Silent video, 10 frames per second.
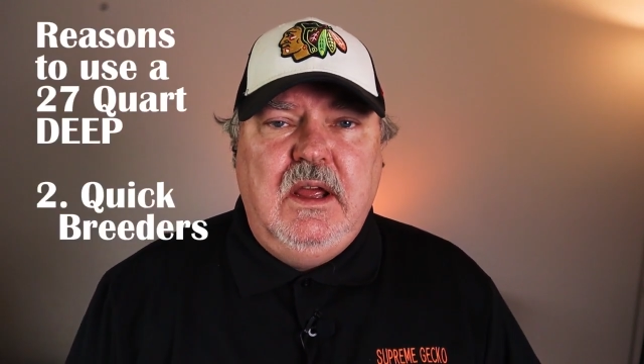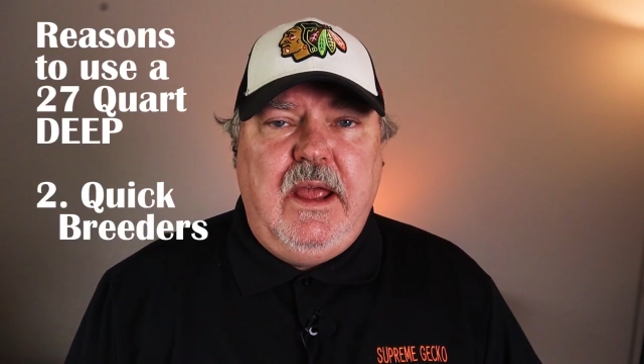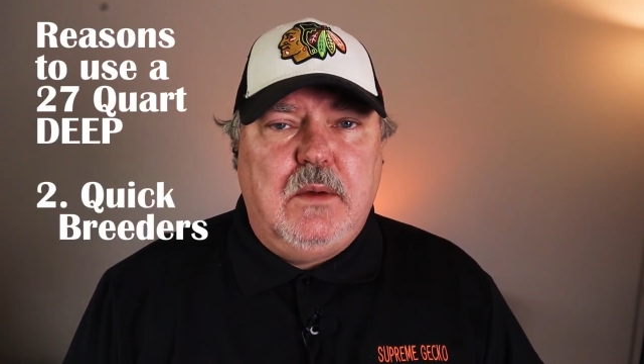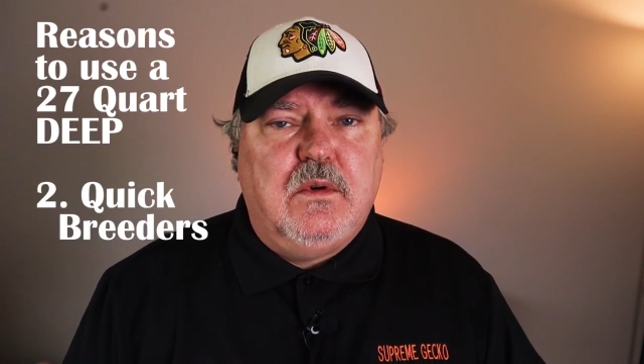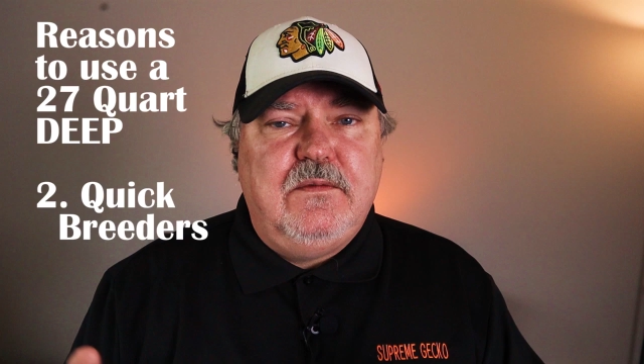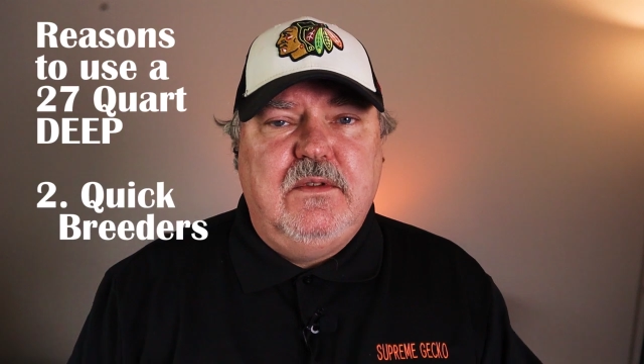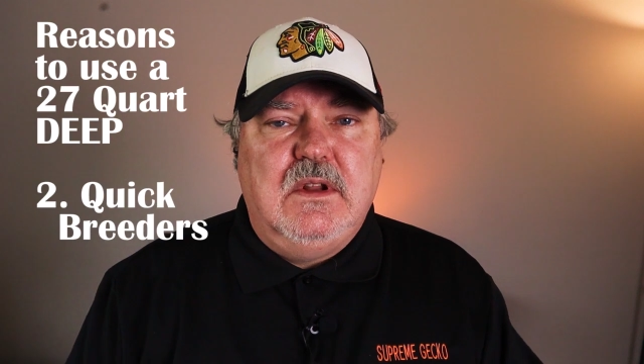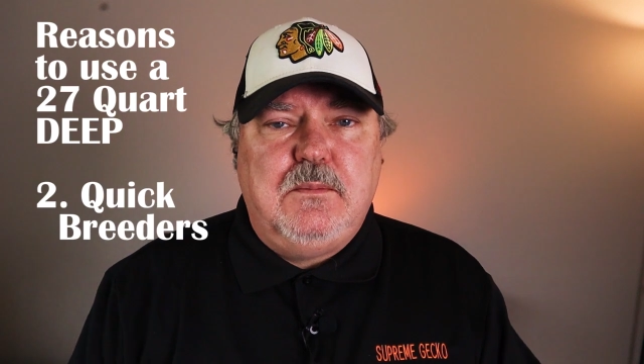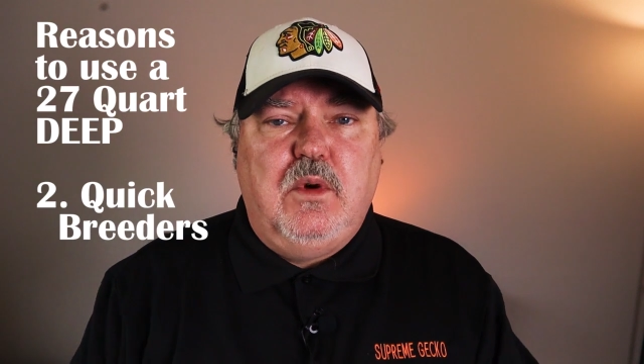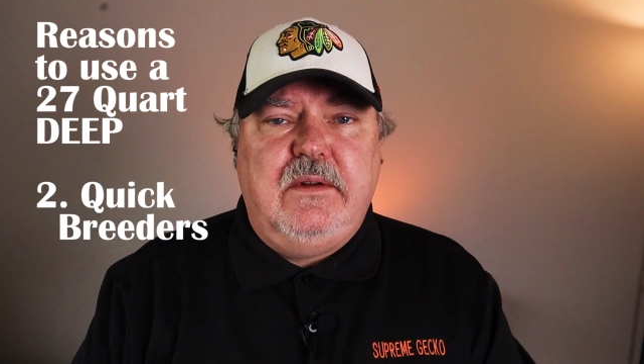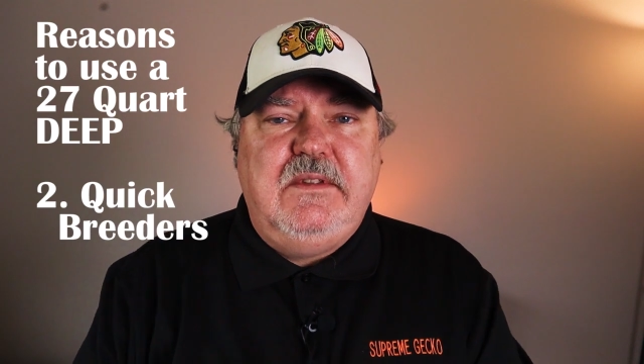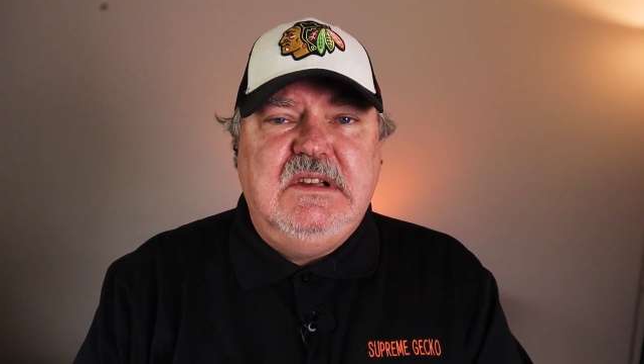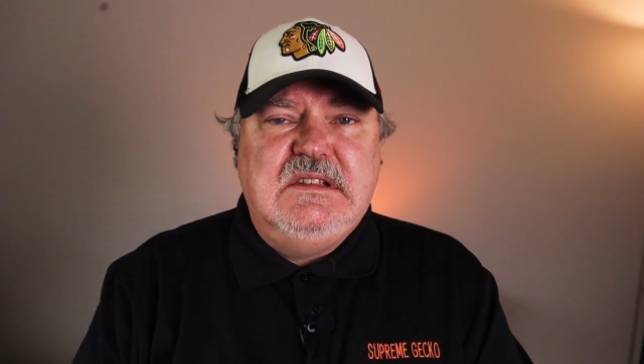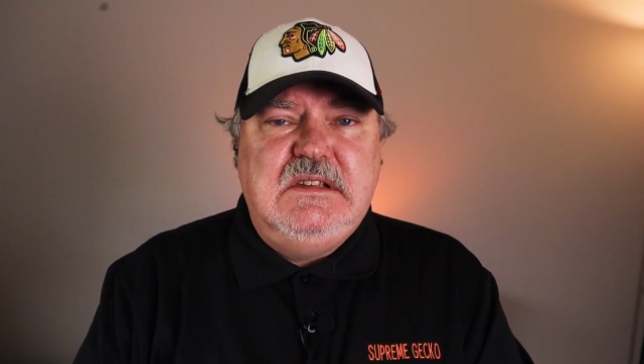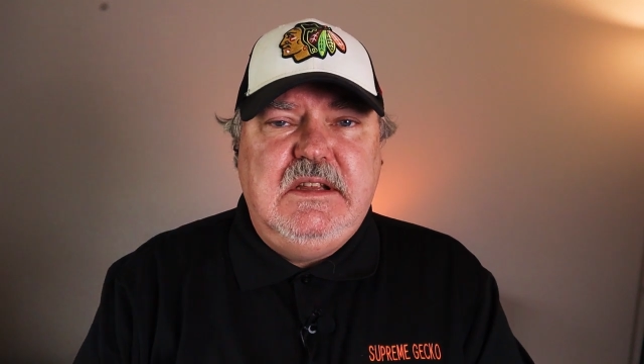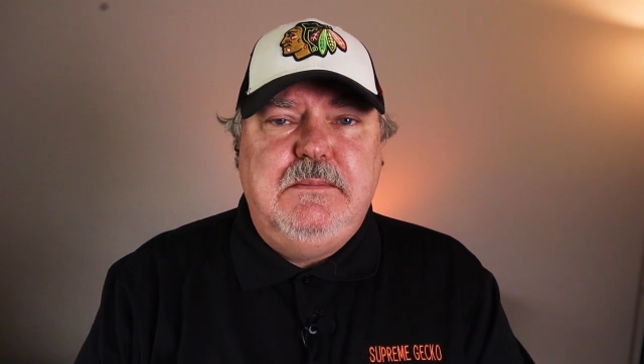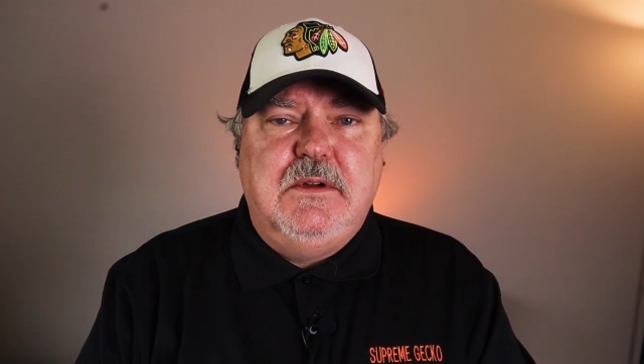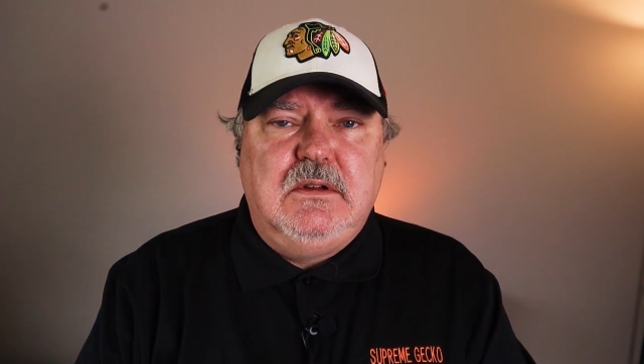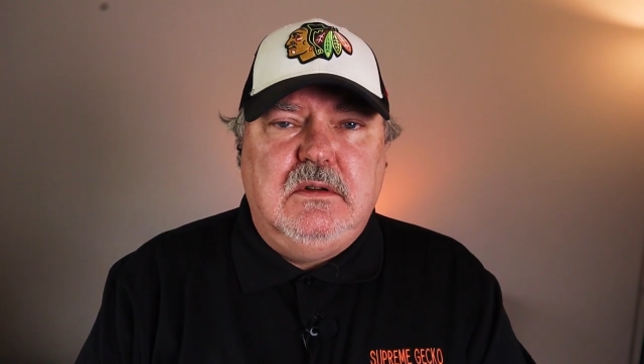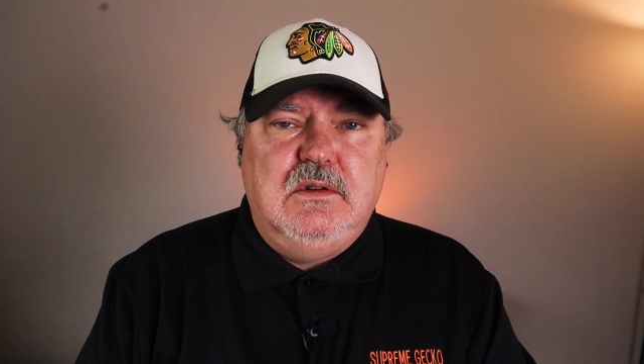and will fill up one of these deep
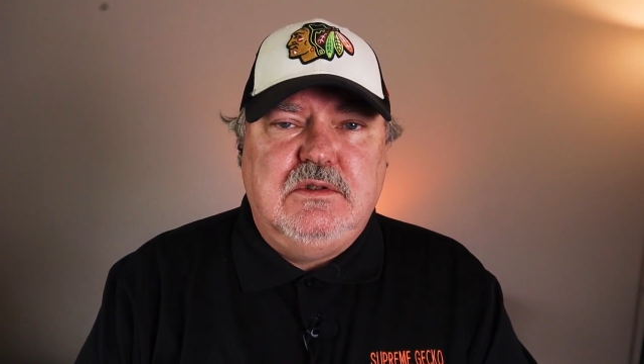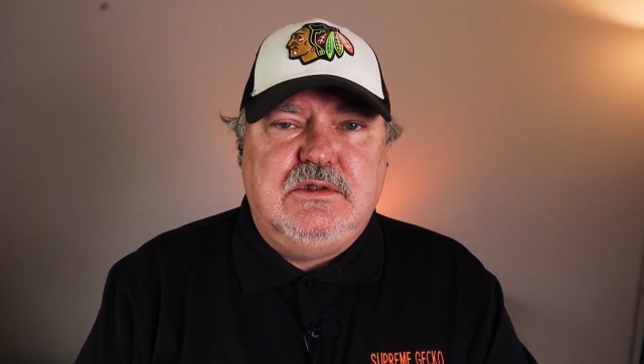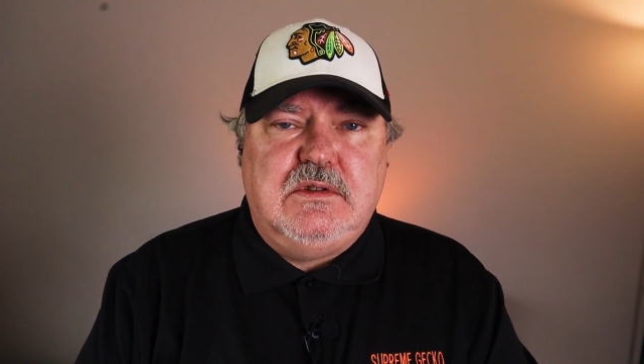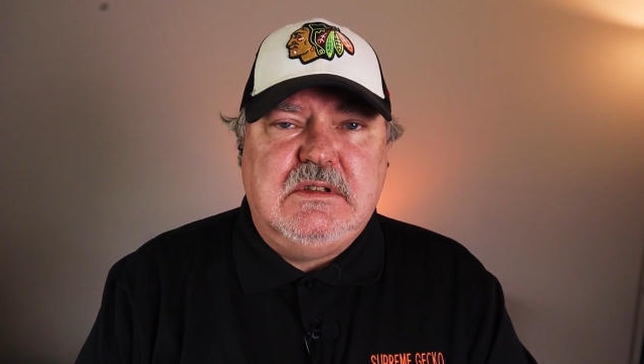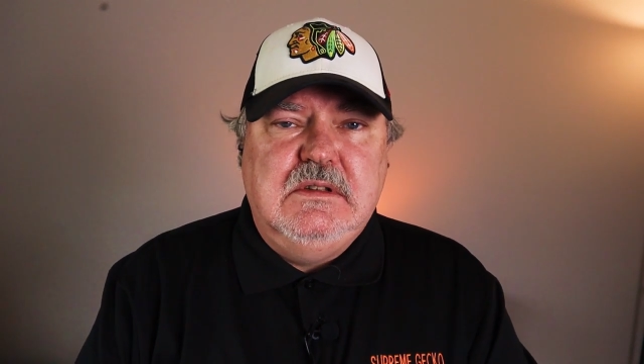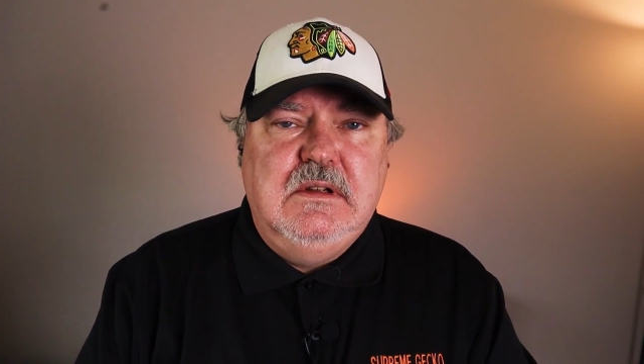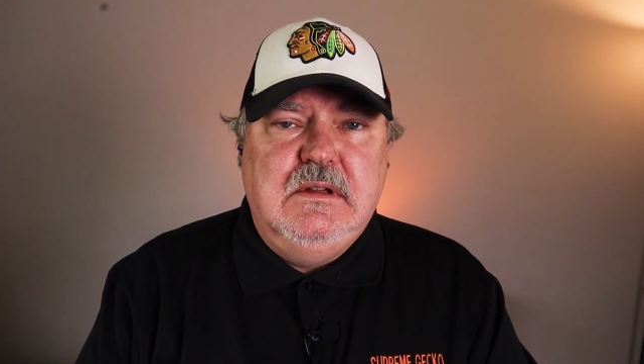enclosures.